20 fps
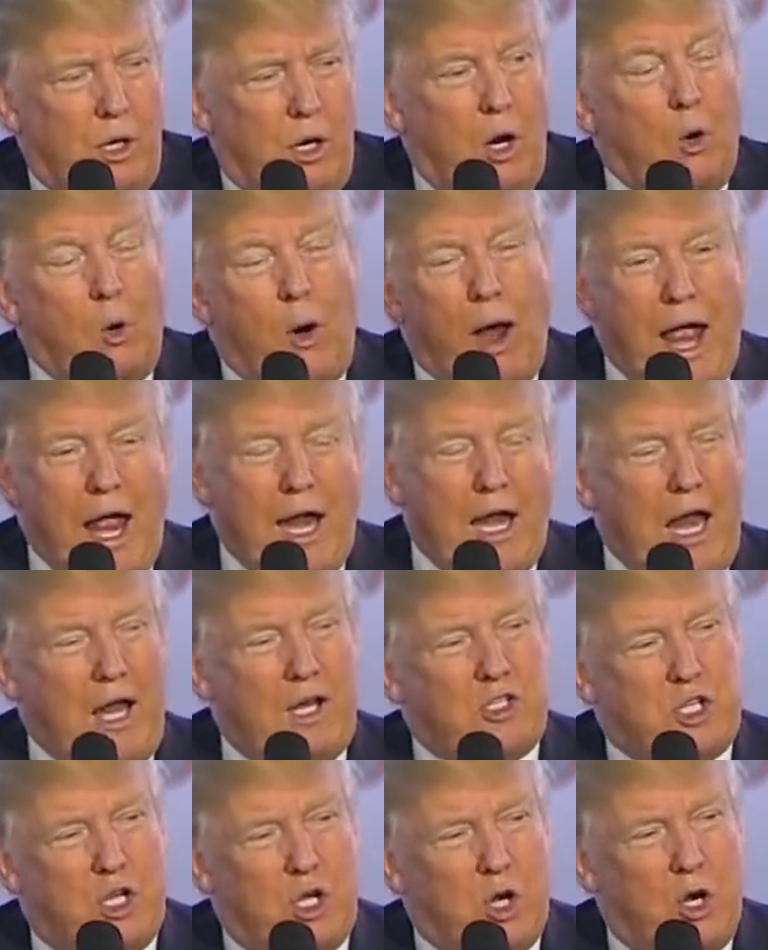Iran
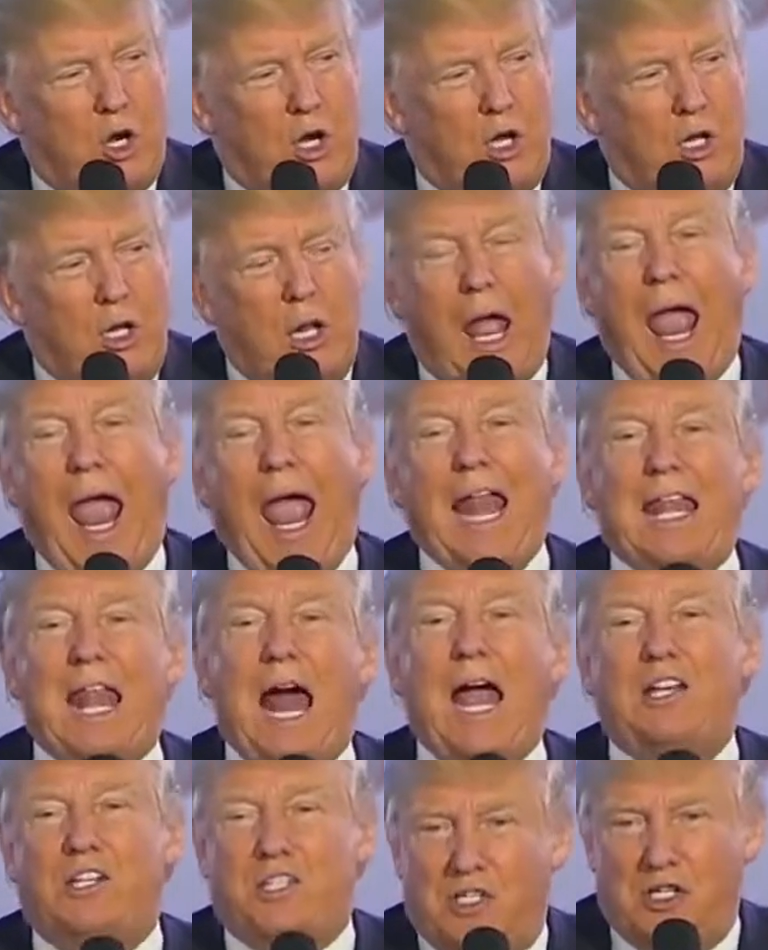has the oil and
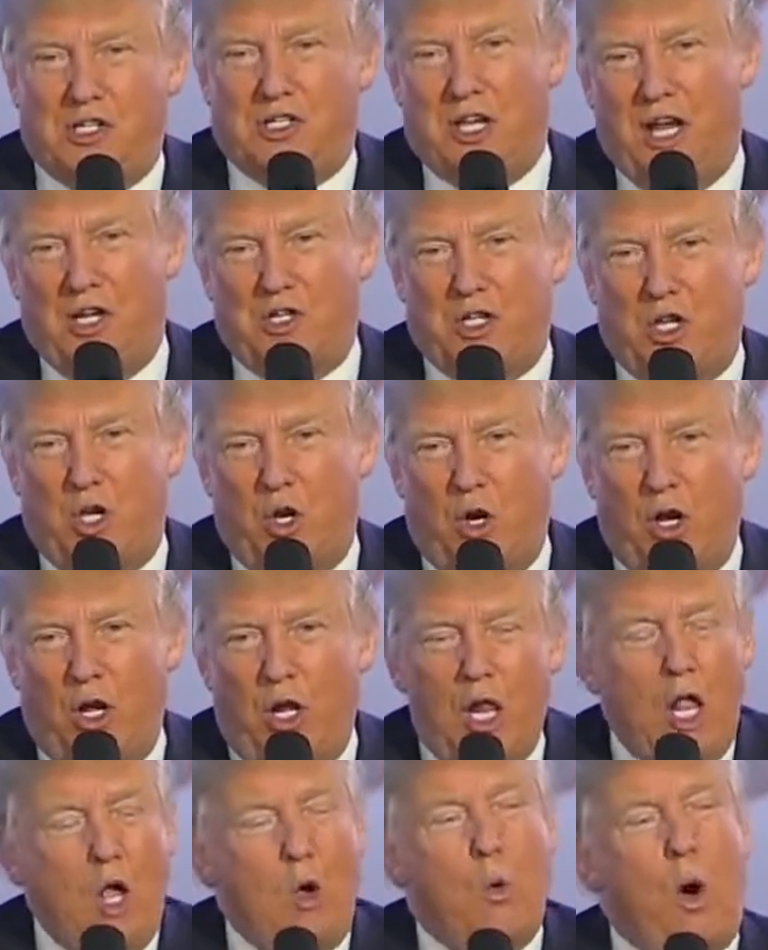ISIS has the oil.
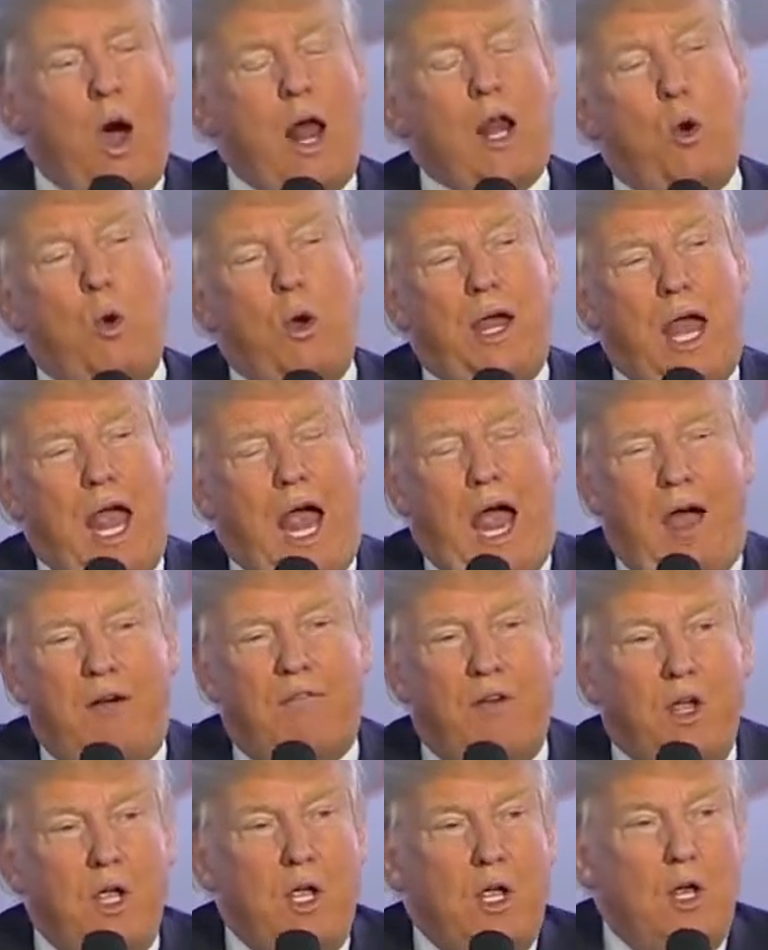What do we
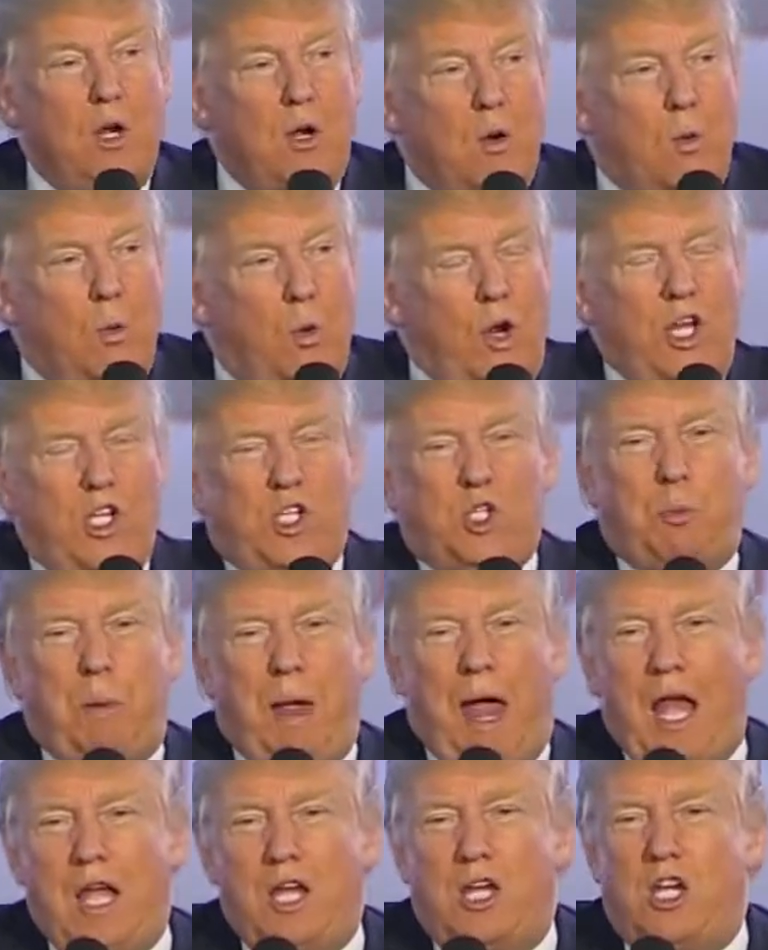have? We
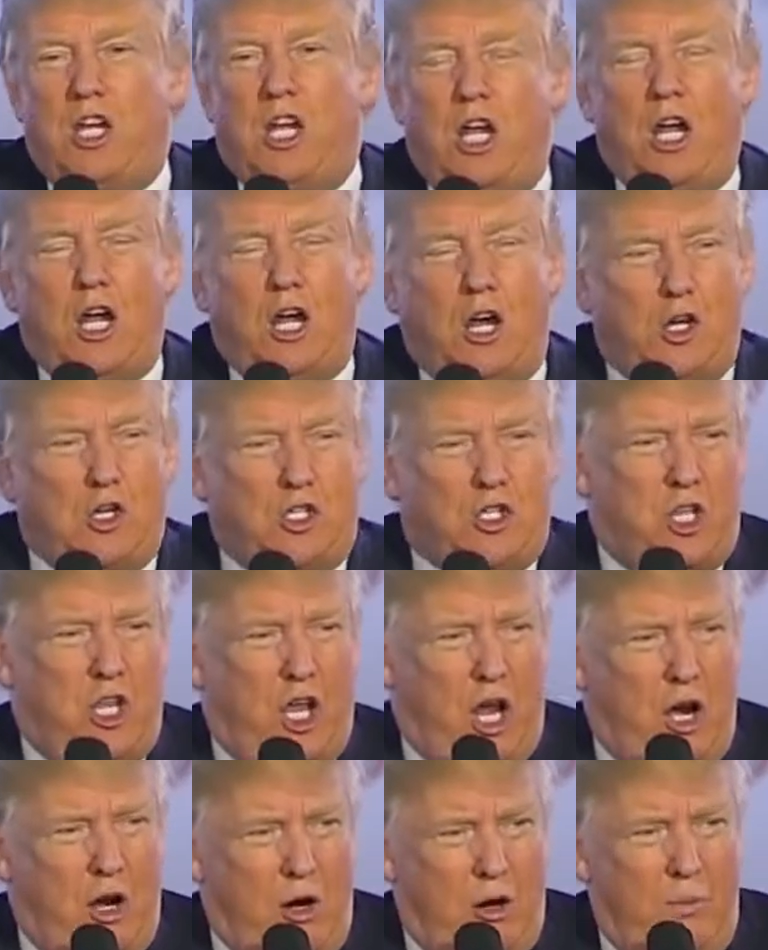spend years
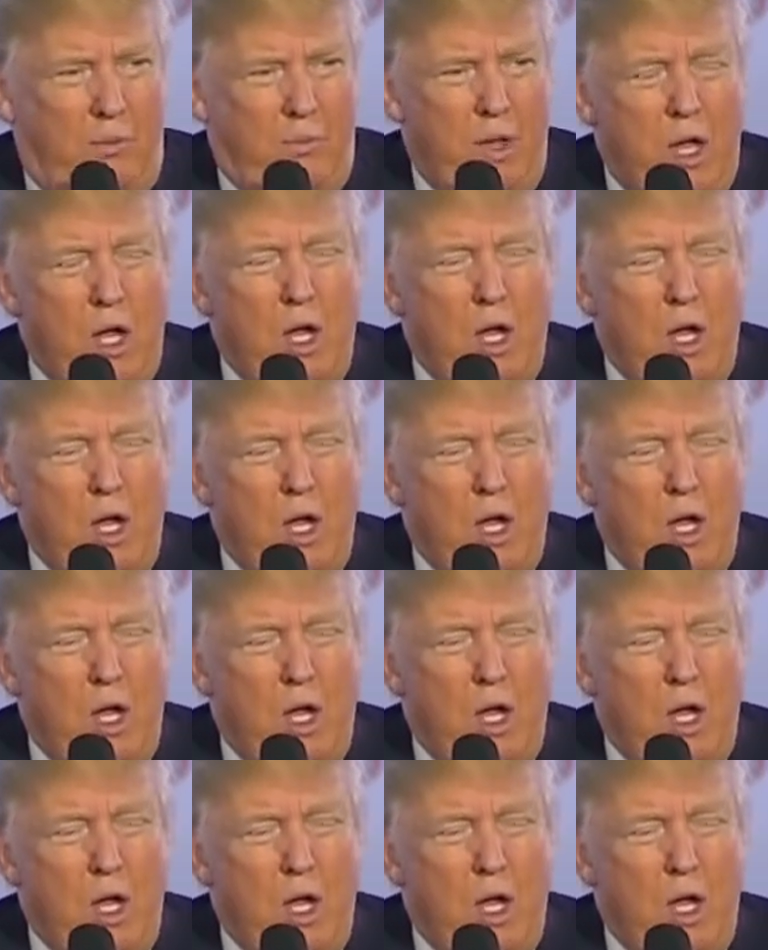there.